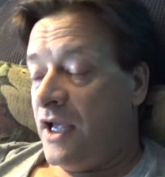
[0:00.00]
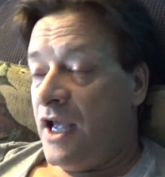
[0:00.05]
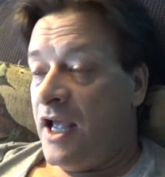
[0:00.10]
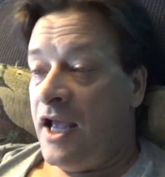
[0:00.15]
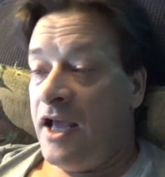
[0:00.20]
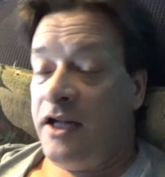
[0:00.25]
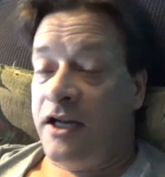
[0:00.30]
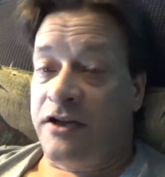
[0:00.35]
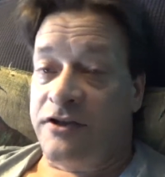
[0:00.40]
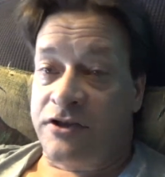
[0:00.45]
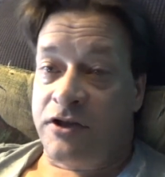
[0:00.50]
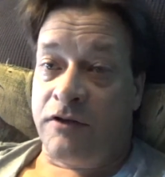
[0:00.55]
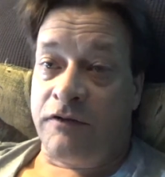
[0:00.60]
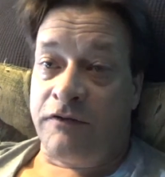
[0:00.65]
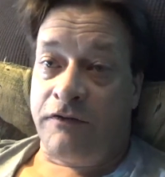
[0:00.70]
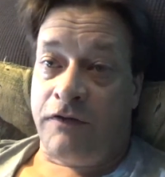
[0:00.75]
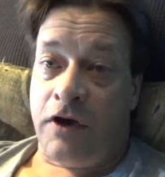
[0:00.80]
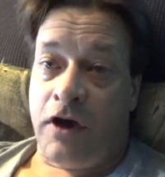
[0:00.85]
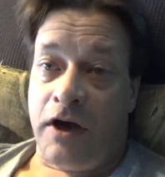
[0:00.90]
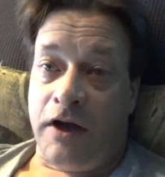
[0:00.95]
in its own
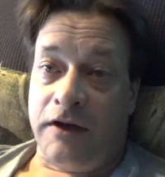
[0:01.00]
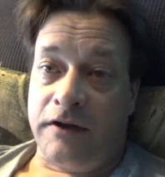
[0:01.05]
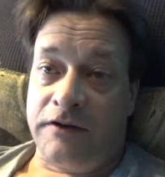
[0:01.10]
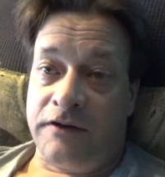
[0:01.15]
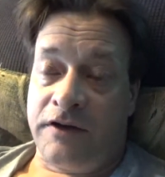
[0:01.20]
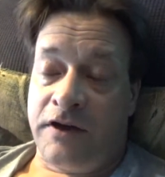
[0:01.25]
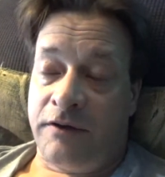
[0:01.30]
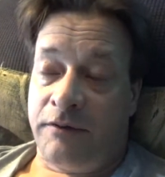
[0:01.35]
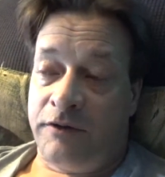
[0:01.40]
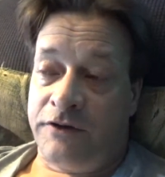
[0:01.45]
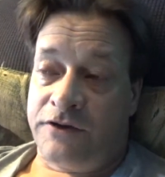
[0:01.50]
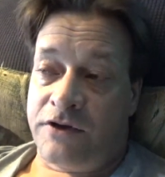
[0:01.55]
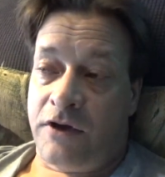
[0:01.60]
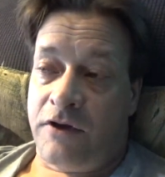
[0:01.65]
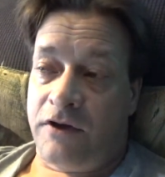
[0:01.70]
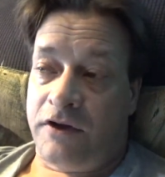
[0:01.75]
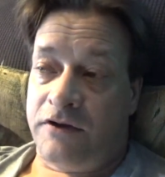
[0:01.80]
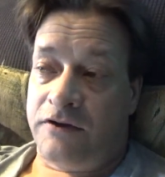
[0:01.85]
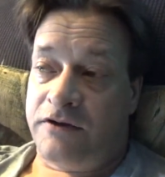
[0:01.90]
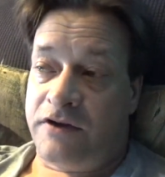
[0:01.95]
font, that was
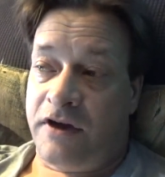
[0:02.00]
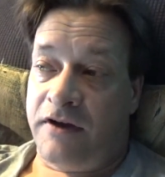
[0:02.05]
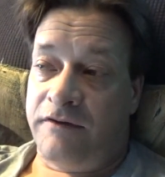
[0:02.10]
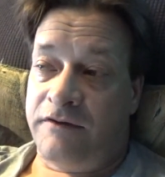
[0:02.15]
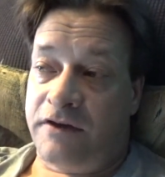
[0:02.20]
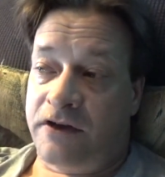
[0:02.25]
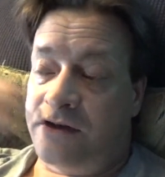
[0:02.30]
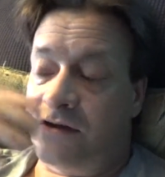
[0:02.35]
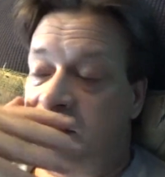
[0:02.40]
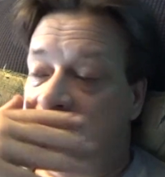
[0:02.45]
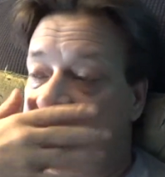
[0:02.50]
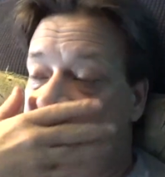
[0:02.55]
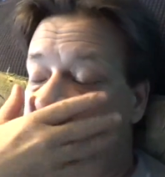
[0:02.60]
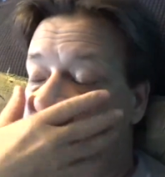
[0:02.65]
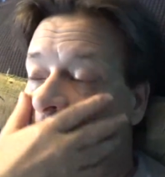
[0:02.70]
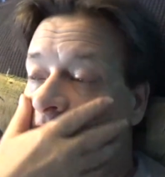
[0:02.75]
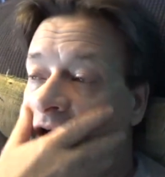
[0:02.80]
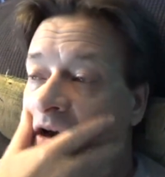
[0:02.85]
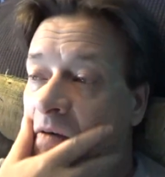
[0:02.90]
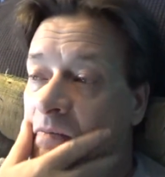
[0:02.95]
all
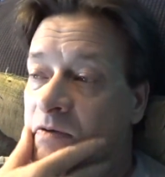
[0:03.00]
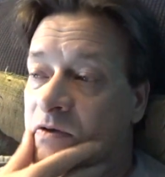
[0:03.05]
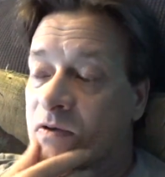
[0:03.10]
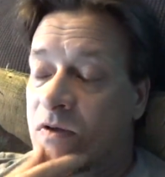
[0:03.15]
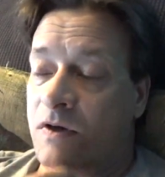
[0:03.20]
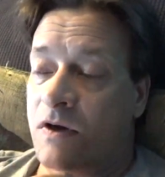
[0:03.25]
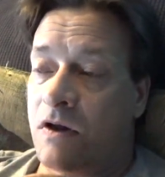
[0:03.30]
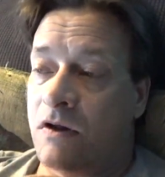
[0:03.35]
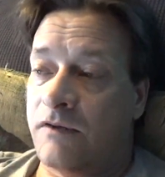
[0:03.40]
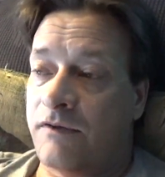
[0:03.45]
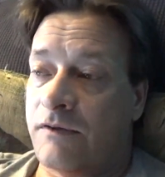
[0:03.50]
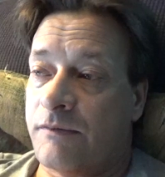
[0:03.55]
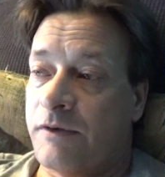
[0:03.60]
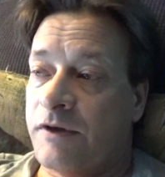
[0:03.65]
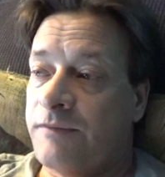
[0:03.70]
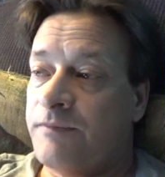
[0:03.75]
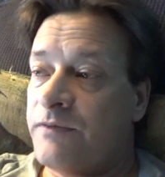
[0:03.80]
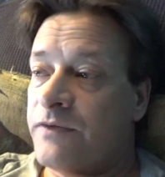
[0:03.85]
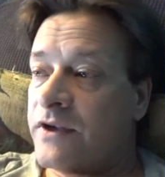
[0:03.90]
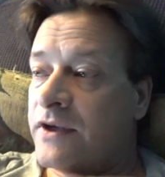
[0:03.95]
consistent font between all of
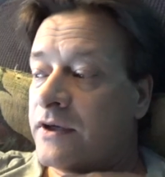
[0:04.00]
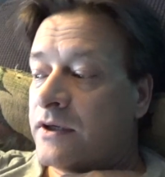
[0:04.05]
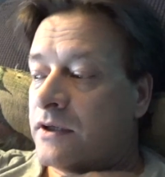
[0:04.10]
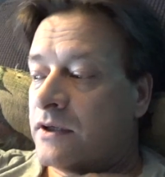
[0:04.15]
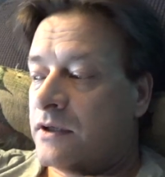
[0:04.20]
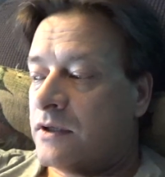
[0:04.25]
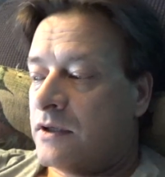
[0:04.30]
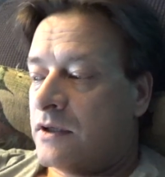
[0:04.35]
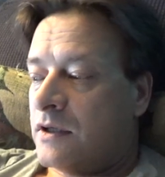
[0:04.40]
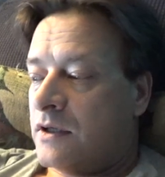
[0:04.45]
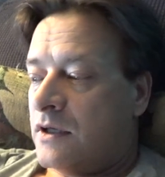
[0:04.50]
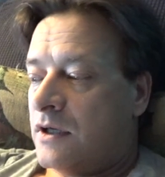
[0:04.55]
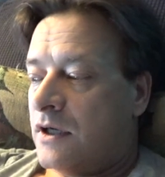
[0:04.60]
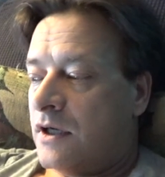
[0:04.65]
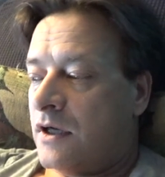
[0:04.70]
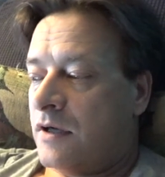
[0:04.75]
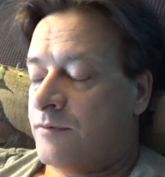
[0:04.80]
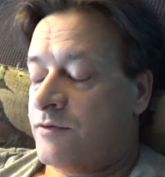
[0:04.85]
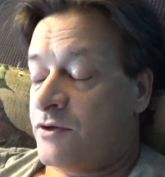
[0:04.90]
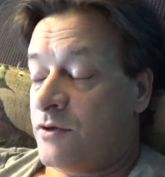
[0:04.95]
them.
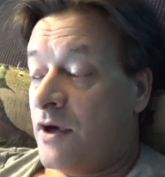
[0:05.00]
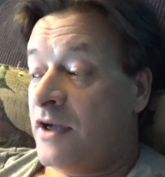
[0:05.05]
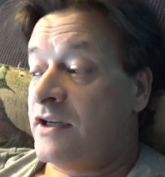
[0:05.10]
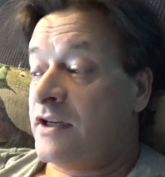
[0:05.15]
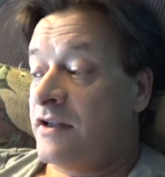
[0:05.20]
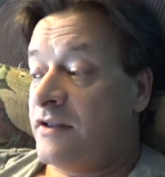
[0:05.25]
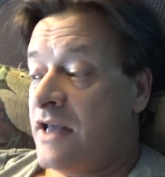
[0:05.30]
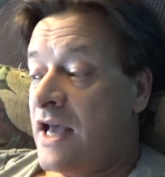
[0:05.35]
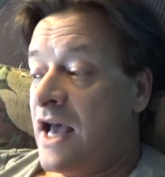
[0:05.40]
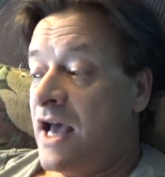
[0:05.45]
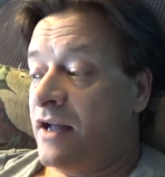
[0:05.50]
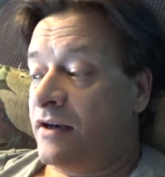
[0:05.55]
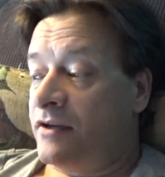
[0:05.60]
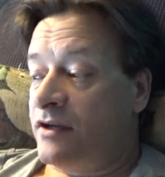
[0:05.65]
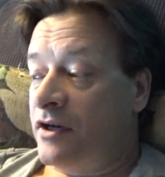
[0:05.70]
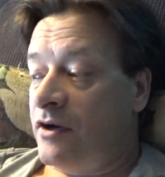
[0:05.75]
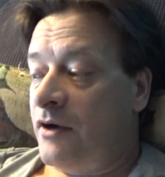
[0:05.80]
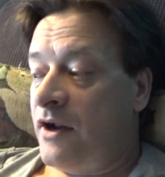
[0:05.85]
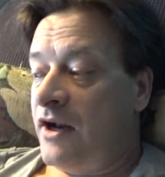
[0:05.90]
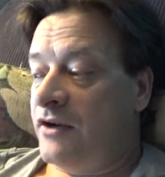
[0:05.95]
And so I did that.
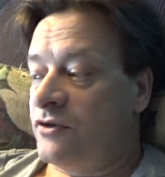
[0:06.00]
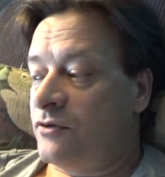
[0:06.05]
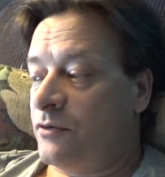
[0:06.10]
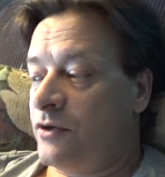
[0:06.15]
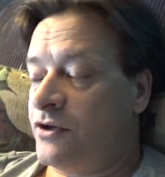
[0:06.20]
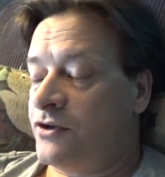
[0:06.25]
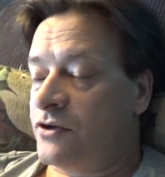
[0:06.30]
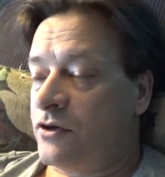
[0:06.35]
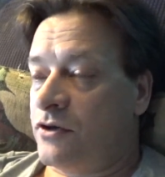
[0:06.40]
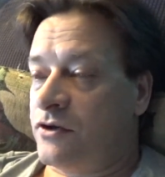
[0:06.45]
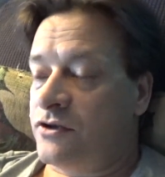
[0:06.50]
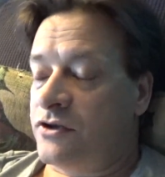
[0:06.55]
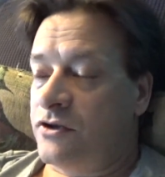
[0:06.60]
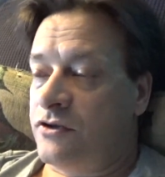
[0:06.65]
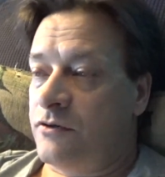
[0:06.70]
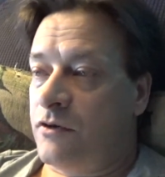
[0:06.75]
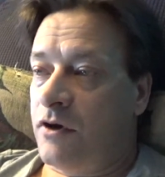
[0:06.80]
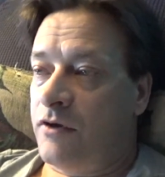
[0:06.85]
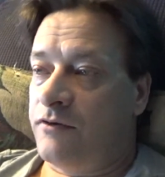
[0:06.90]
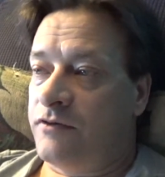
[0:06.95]
You know, I had to research and
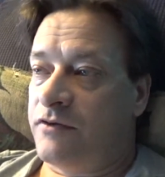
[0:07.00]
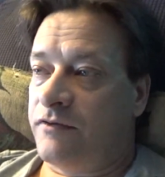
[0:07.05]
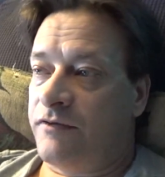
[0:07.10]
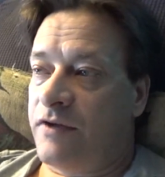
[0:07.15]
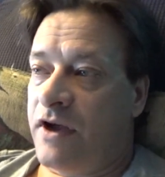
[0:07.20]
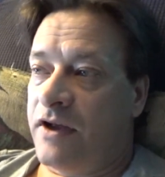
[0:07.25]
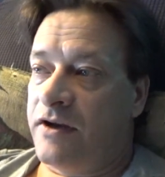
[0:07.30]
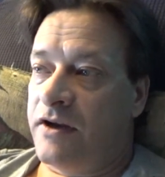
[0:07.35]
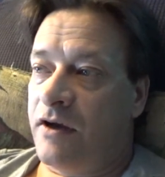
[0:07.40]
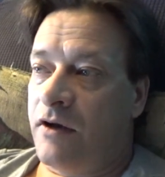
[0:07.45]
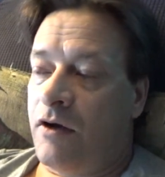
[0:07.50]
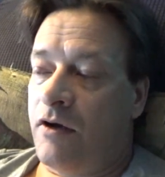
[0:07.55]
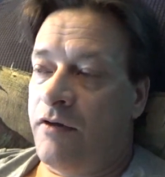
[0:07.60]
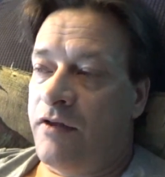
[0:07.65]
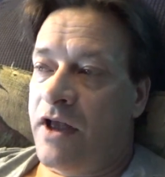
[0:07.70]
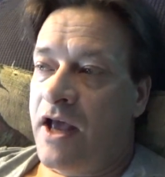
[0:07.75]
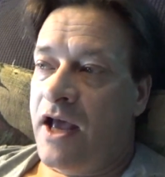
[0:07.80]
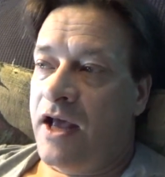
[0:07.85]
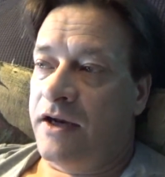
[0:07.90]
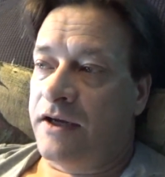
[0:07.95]
do all to find out all
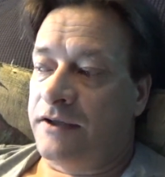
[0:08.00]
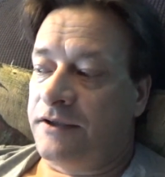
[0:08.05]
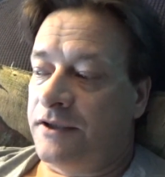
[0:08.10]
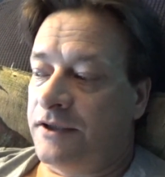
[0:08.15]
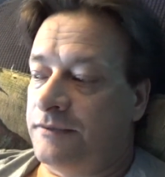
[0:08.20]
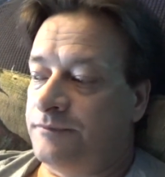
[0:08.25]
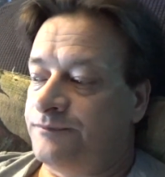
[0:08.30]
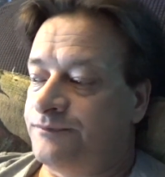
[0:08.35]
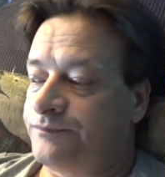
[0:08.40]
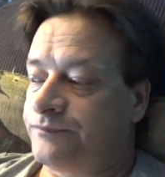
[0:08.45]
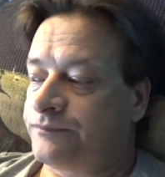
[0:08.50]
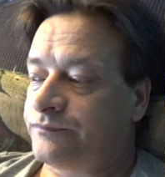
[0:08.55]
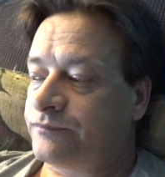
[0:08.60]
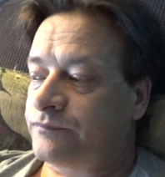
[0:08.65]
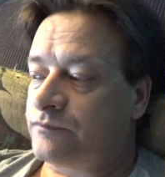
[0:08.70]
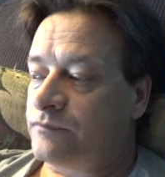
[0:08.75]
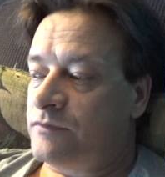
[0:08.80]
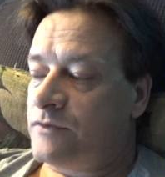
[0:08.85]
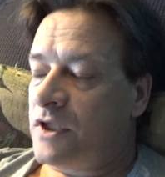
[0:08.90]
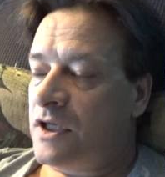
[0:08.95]
that, and
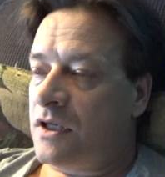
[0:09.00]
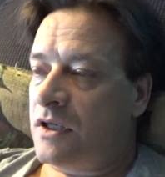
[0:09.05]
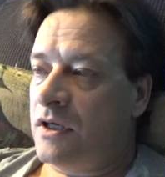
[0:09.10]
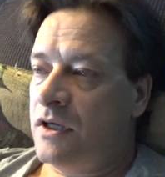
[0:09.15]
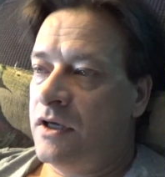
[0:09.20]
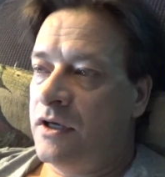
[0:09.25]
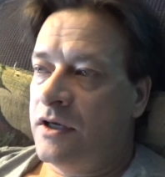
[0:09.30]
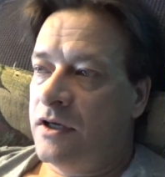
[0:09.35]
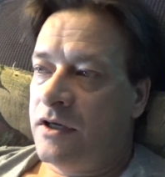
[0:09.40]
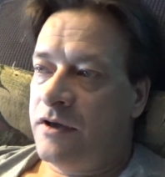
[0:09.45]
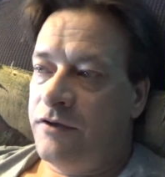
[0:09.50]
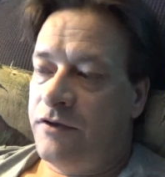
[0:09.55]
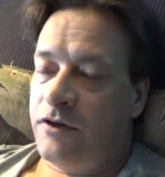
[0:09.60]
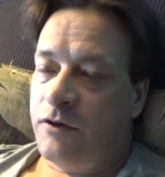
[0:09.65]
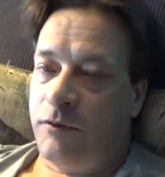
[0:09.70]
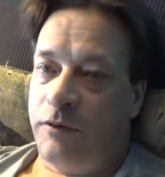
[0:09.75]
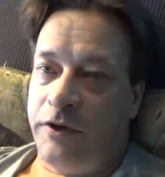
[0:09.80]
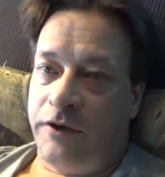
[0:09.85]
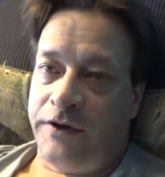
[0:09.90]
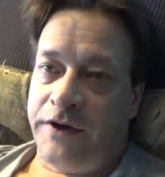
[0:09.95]

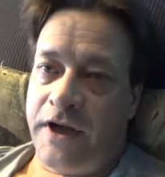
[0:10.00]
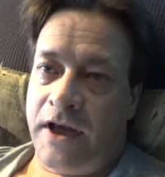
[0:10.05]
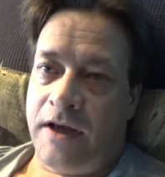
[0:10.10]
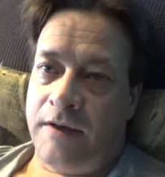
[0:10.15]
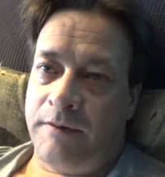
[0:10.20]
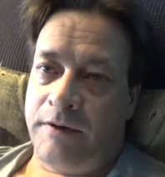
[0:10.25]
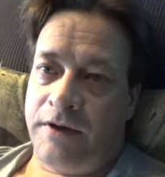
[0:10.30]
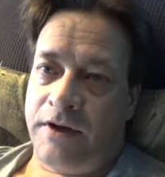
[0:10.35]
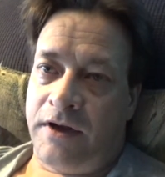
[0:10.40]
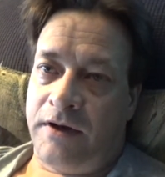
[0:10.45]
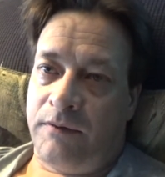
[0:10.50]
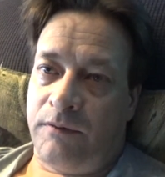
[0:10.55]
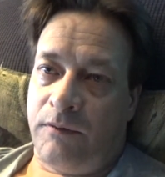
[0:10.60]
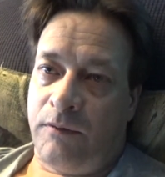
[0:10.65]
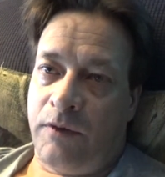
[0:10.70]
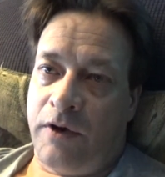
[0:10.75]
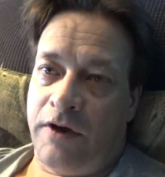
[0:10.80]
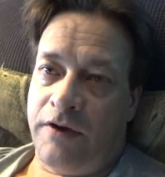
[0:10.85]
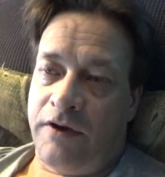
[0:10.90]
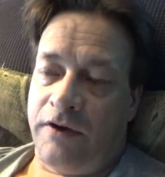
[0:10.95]
their real name, and then
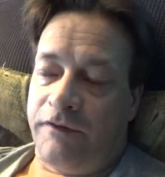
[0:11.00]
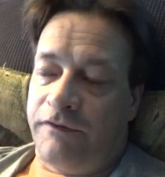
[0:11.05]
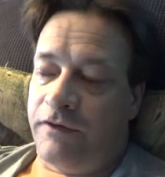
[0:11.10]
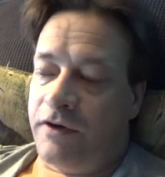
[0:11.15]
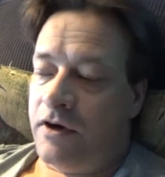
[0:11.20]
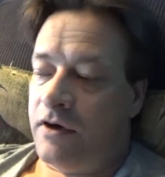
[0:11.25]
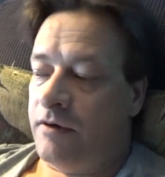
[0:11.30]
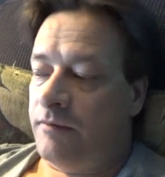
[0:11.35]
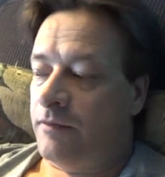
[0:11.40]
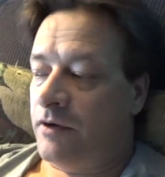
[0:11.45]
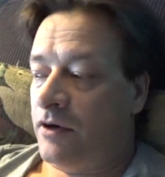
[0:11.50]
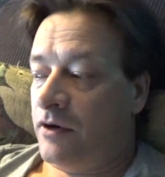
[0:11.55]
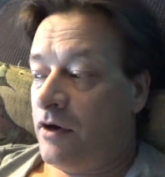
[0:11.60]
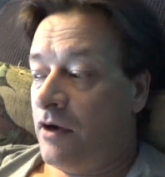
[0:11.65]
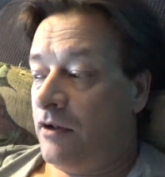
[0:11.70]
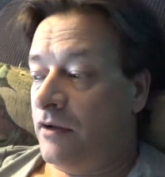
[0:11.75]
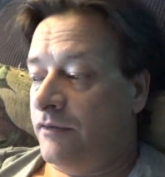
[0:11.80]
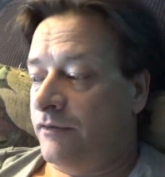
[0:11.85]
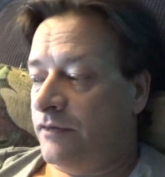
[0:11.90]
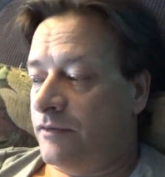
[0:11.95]
where they're from on
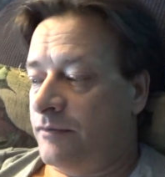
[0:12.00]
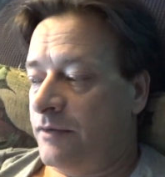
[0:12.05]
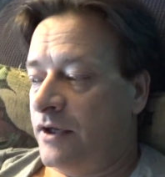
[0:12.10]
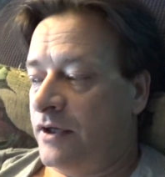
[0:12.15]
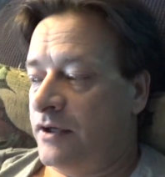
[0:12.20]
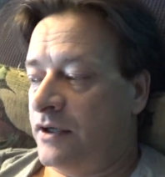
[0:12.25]
all of them.